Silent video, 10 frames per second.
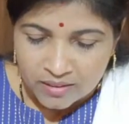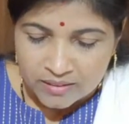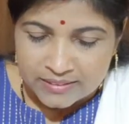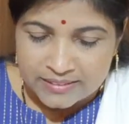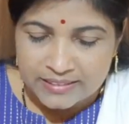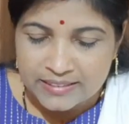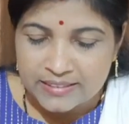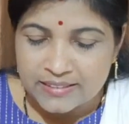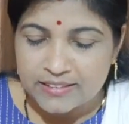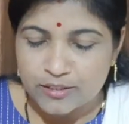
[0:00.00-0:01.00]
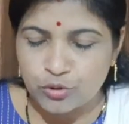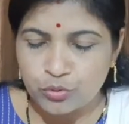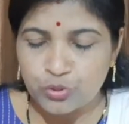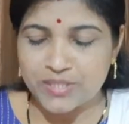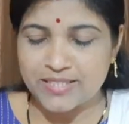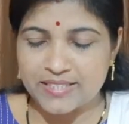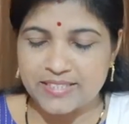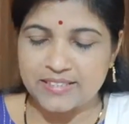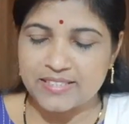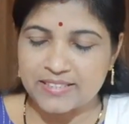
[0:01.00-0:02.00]
The two
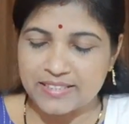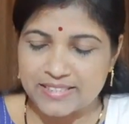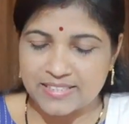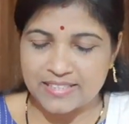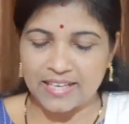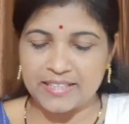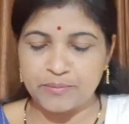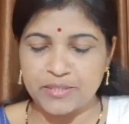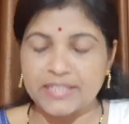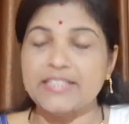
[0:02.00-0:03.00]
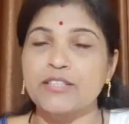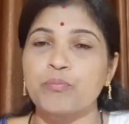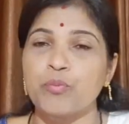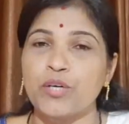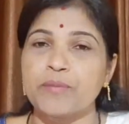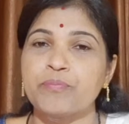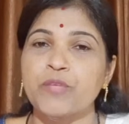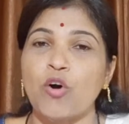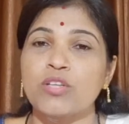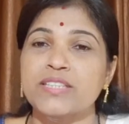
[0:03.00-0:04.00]
seasons described in the poem
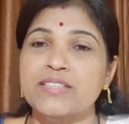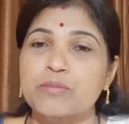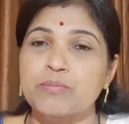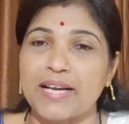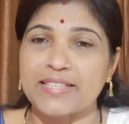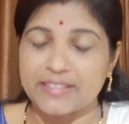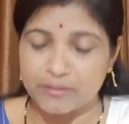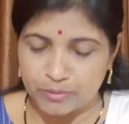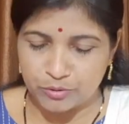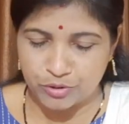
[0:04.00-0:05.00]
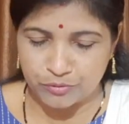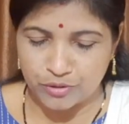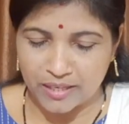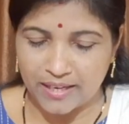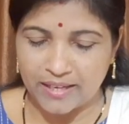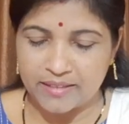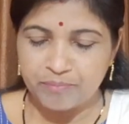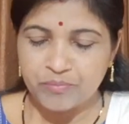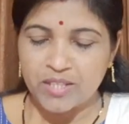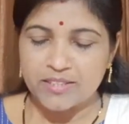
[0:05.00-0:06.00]
All Things Bright and Beautiful are
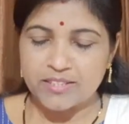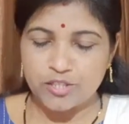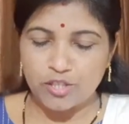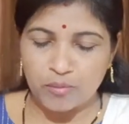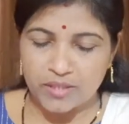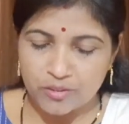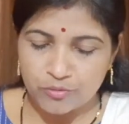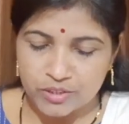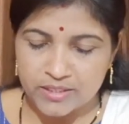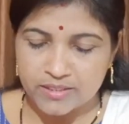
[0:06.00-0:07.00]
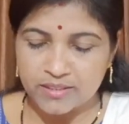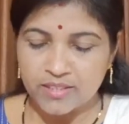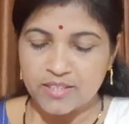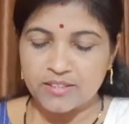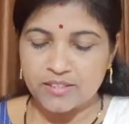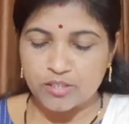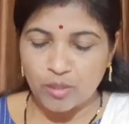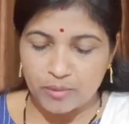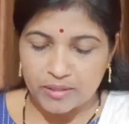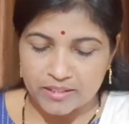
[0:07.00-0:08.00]
the summer and winter, the
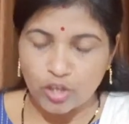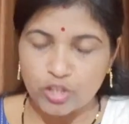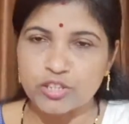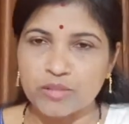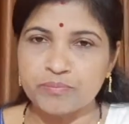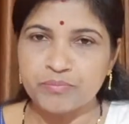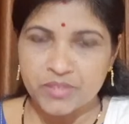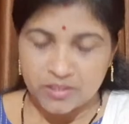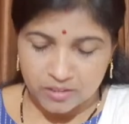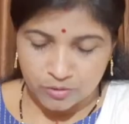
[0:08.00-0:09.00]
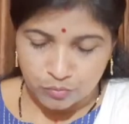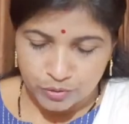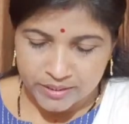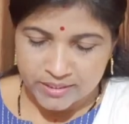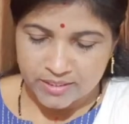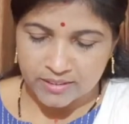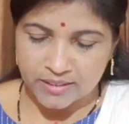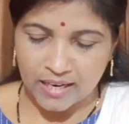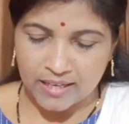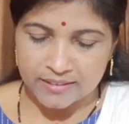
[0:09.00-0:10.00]
summer and autumn, the winter
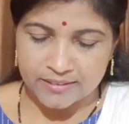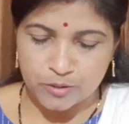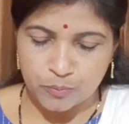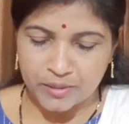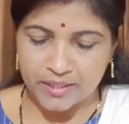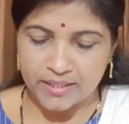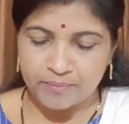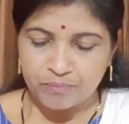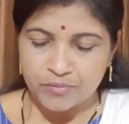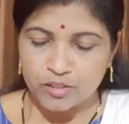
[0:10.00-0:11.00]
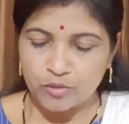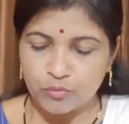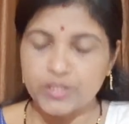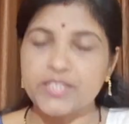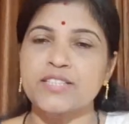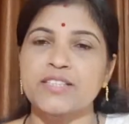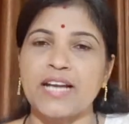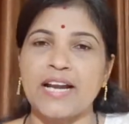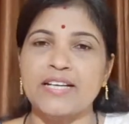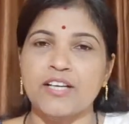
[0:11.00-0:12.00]
and the spring, the winter
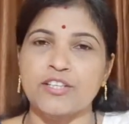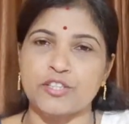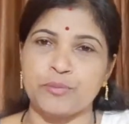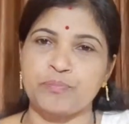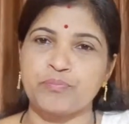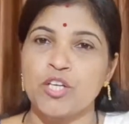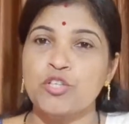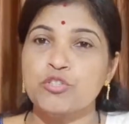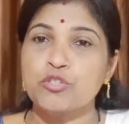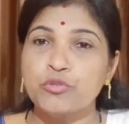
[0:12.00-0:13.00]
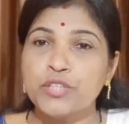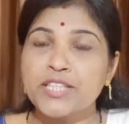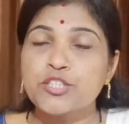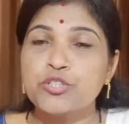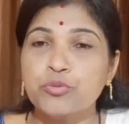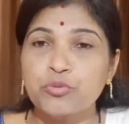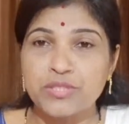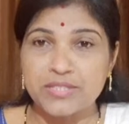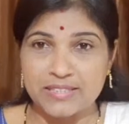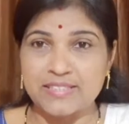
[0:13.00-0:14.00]
and autumn. So which two
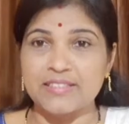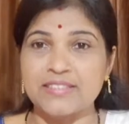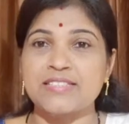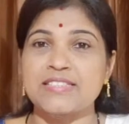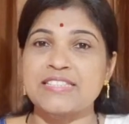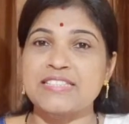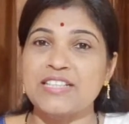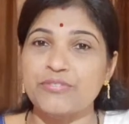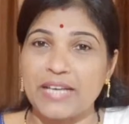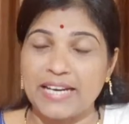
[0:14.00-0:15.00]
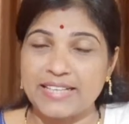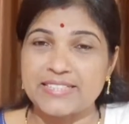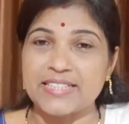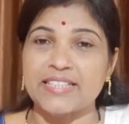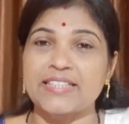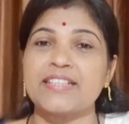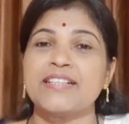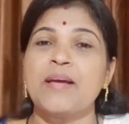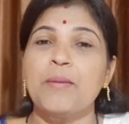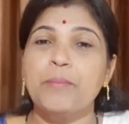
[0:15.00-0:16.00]
seasons C.F. Alexander
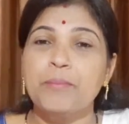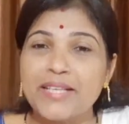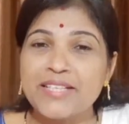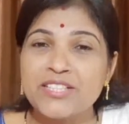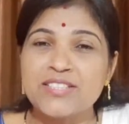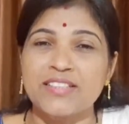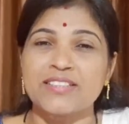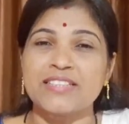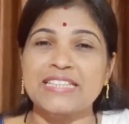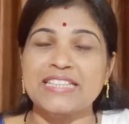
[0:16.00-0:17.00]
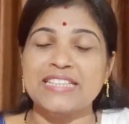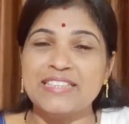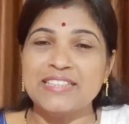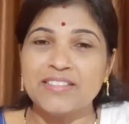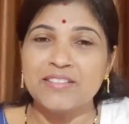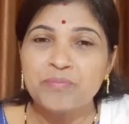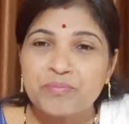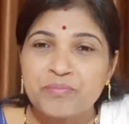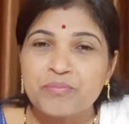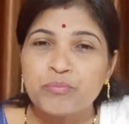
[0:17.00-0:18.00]
mentioned in the
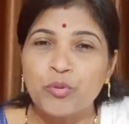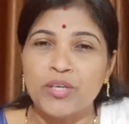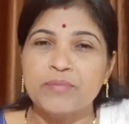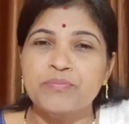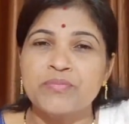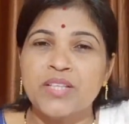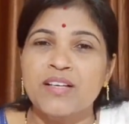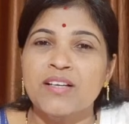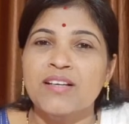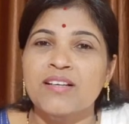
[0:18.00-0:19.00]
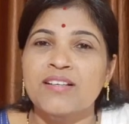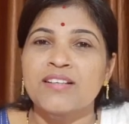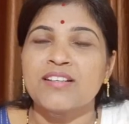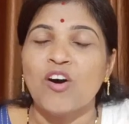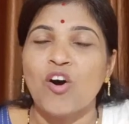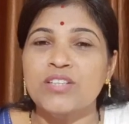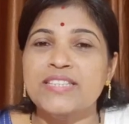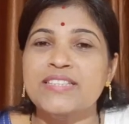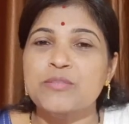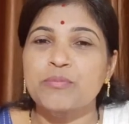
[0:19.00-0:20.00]
poem All
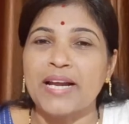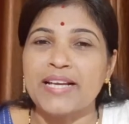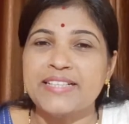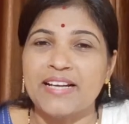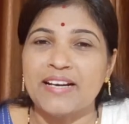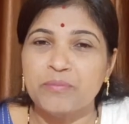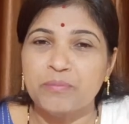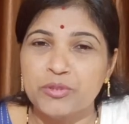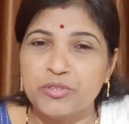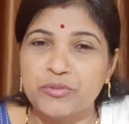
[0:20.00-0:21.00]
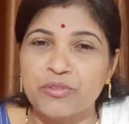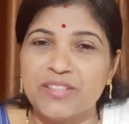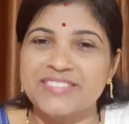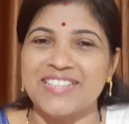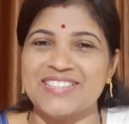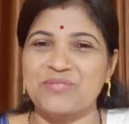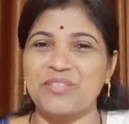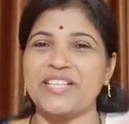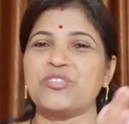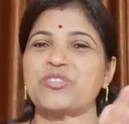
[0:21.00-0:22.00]
Things Bright and Beautiful? Yes,
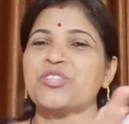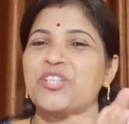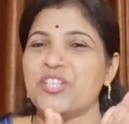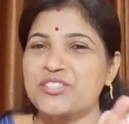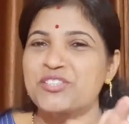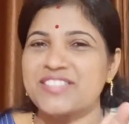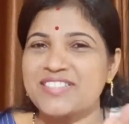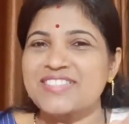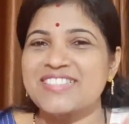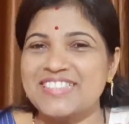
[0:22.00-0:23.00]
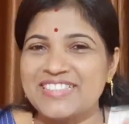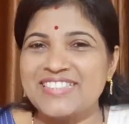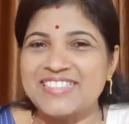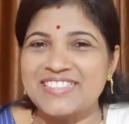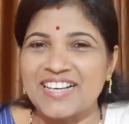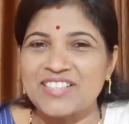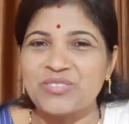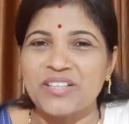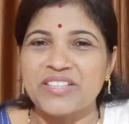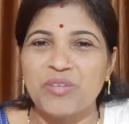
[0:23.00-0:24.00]
very good. So this is easy, that's
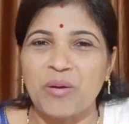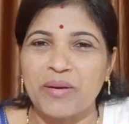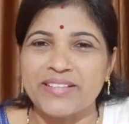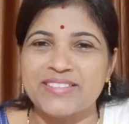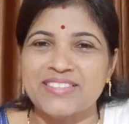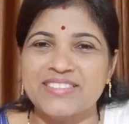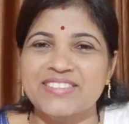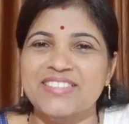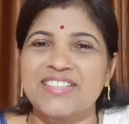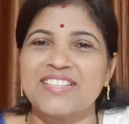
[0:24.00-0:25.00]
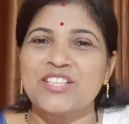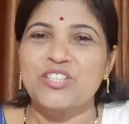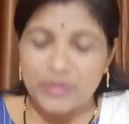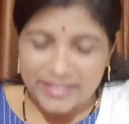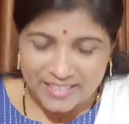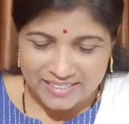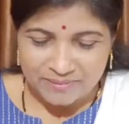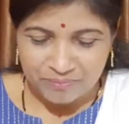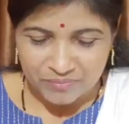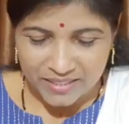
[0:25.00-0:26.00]
why you have answered it quickly.
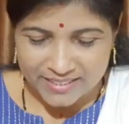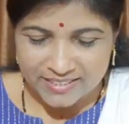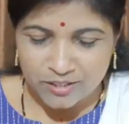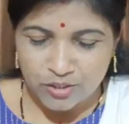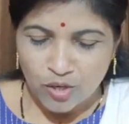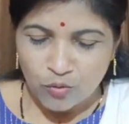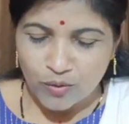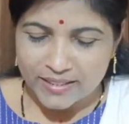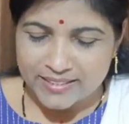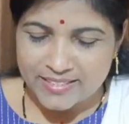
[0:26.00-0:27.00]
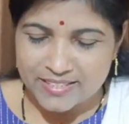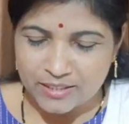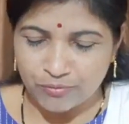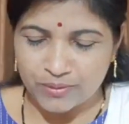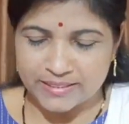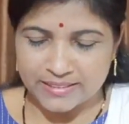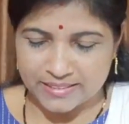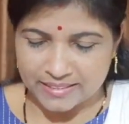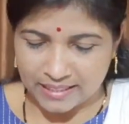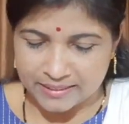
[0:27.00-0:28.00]
Next is, what is chiefly
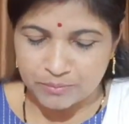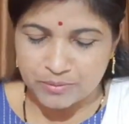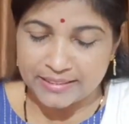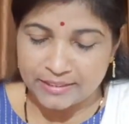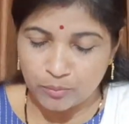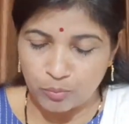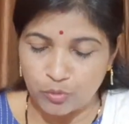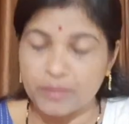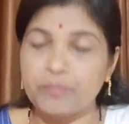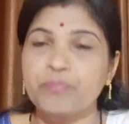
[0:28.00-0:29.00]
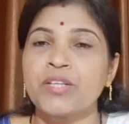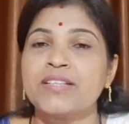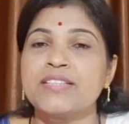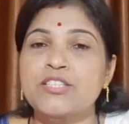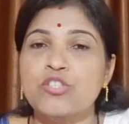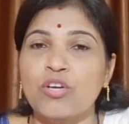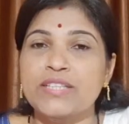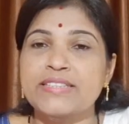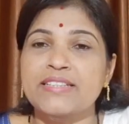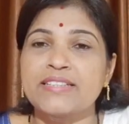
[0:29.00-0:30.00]
described in the poem The
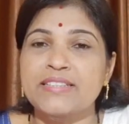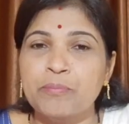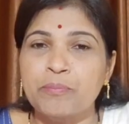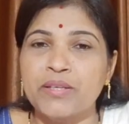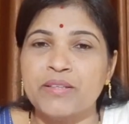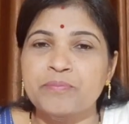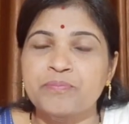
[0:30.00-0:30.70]
Solitary Reaper?